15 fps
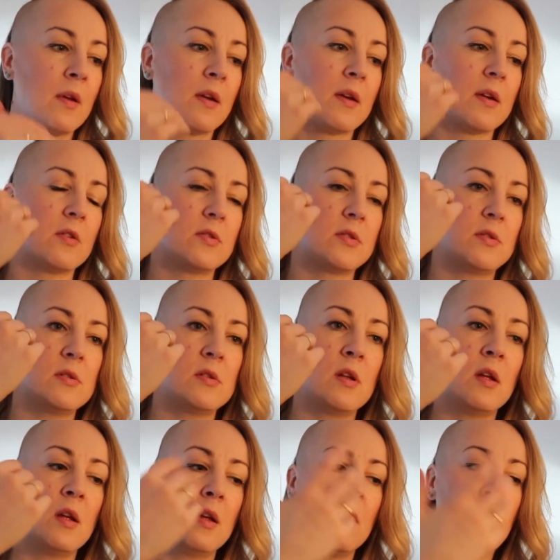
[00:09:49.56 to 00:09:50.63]
because
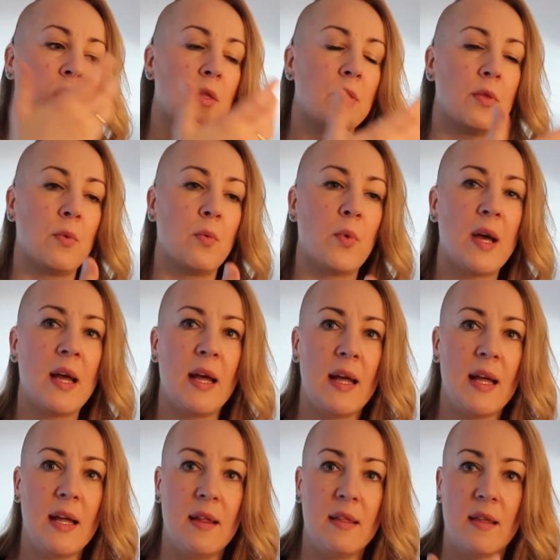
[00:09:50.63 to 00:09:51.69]
the
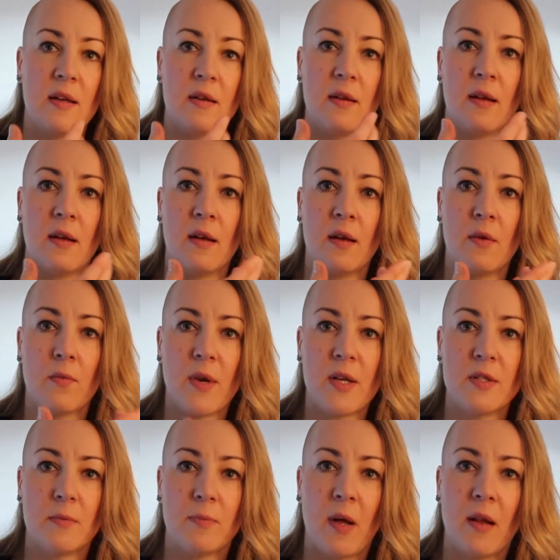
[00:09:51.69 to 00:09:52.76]
way that
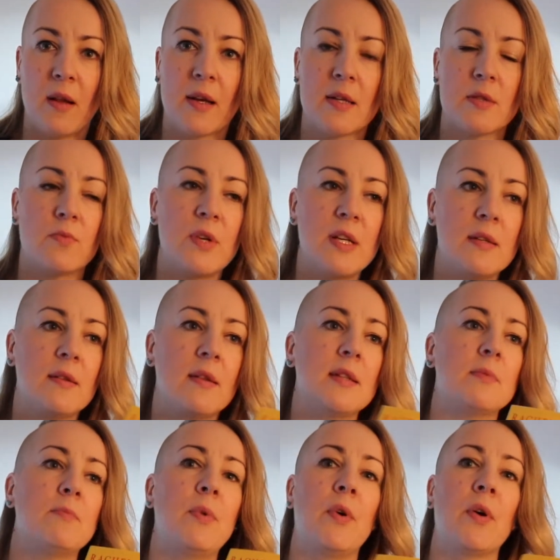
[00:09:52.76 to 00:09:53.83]
Rachel Pollack has written
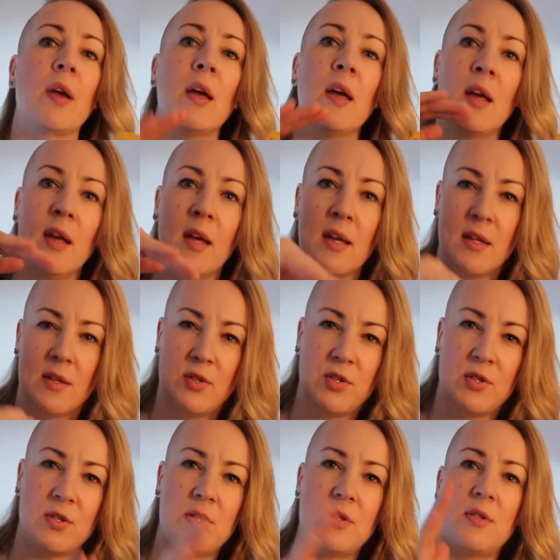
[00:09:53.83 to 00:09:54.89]
this book, it
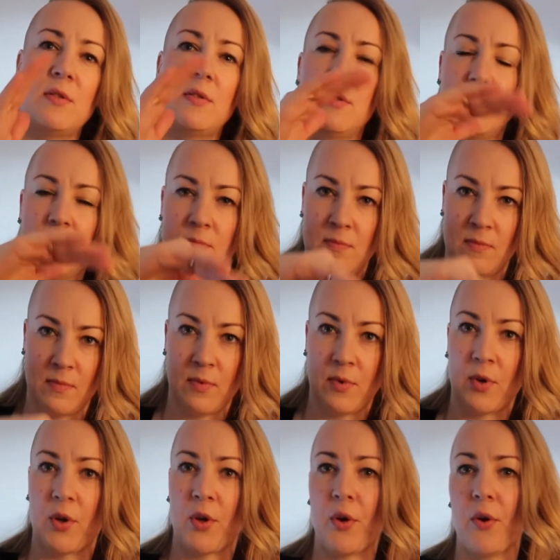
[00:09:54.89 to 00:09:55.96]
just
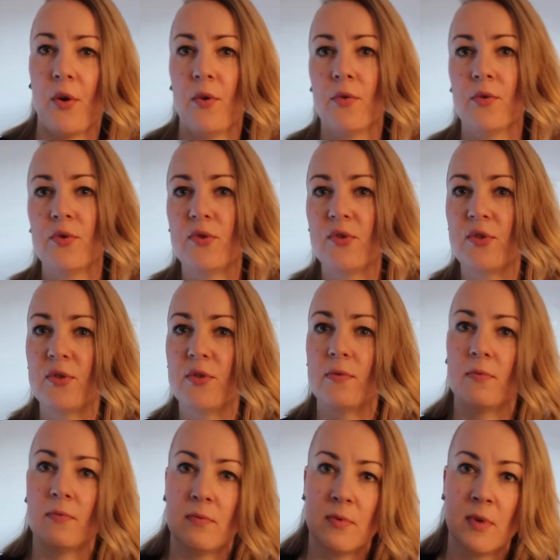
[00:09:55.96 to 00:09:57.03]
goes
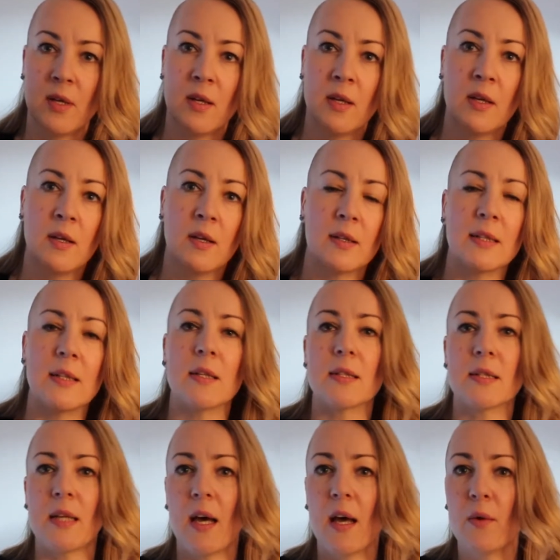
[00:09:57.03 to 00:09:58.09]
a little
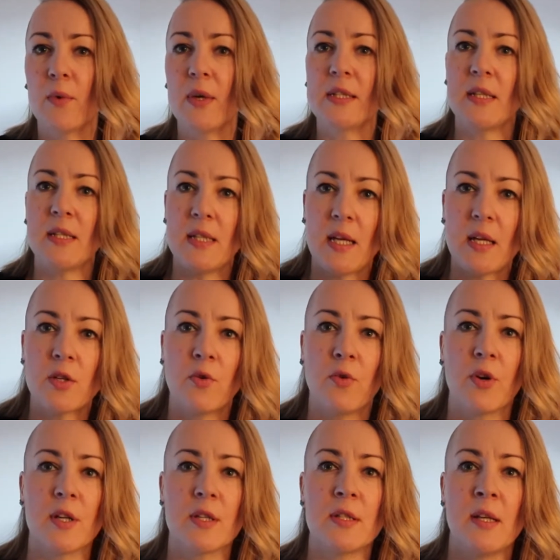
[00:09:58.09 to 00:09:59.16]
sideways and
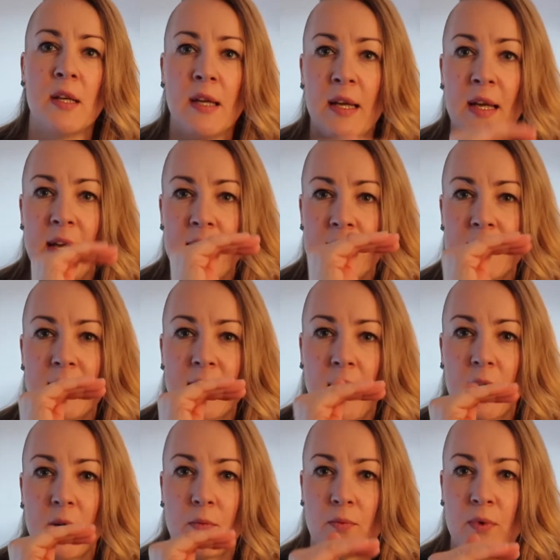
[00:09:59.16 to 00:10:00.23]
detours. It's
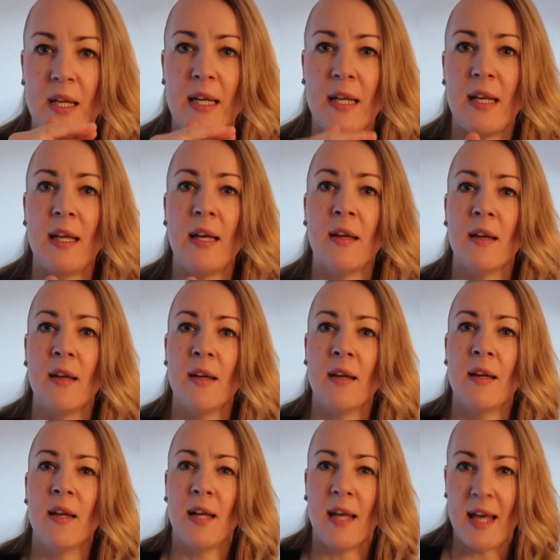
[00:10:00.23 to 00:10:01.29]
not really
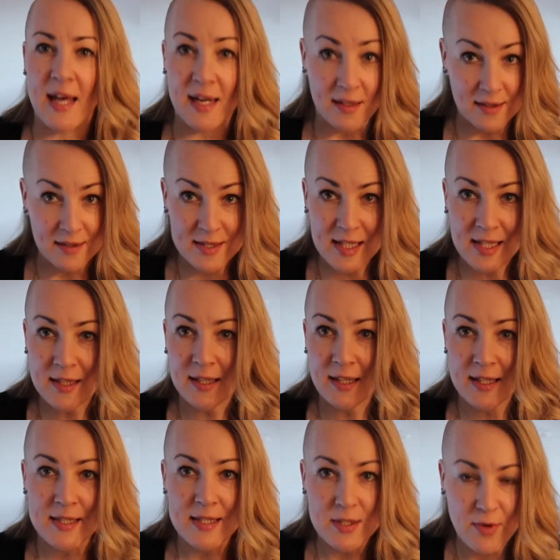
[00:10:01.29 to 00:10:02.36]
analytical
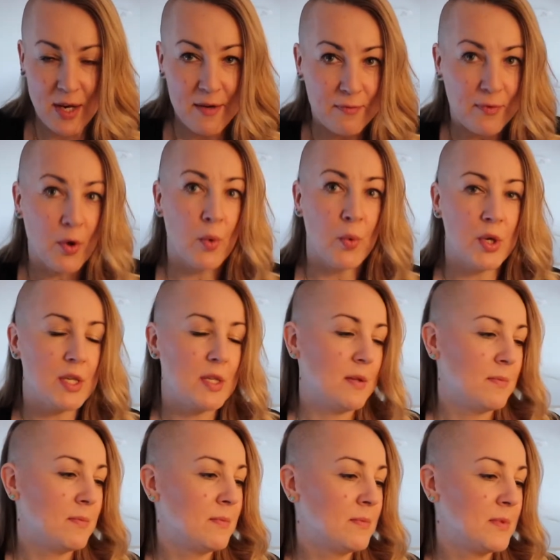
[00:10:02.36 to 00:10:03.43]
and straightforward
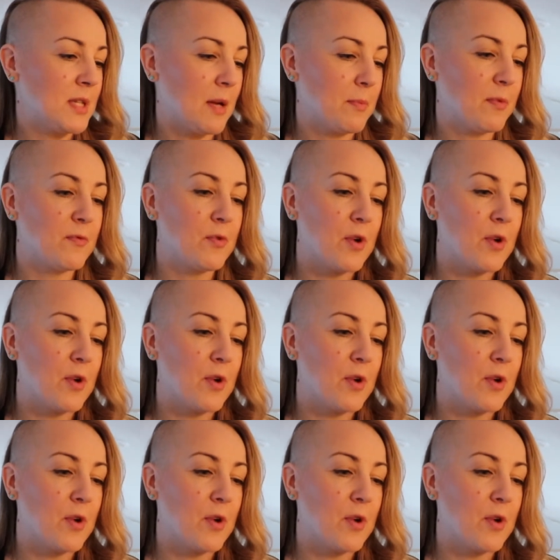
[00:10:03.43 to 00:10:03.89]
type of